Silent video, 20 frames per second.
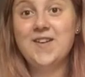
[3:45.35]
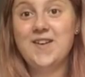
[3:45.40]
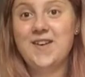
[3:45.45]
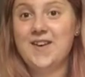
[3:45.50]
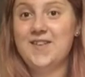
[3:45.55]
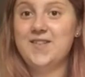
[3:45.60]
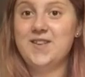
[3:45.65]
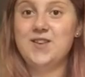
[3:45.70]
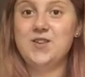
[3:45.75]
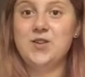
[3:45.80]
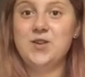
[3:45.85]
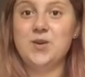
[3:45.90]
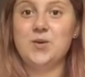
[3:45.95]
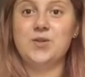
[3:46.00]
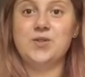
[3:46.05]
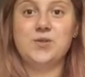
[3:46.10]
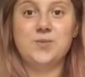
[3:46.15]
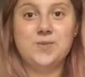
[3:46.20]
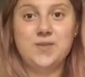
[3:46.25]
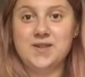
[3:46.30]
and then you're going
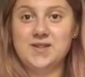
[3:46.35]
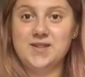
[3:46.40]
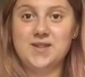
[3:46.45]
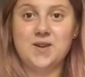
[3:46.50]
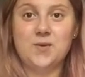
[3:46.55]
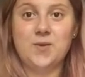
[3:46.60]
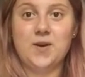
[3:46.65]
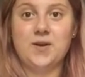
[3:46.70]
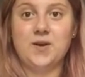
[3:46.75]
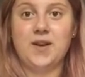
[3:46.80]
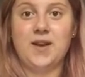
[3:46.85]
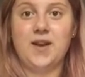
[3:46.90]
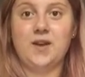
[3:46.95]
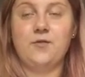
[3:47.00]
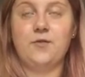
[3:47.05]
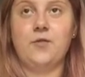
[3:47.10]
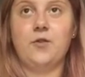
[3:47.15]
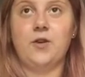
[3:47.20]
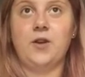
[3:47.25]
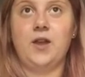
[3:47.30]
to mix it around again
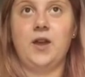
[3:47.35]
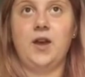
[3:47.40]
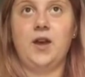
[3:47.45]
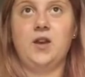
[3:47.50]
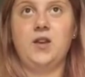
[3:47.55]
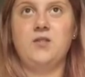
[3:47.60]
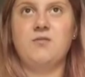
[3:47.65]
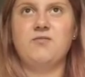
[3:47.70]
for like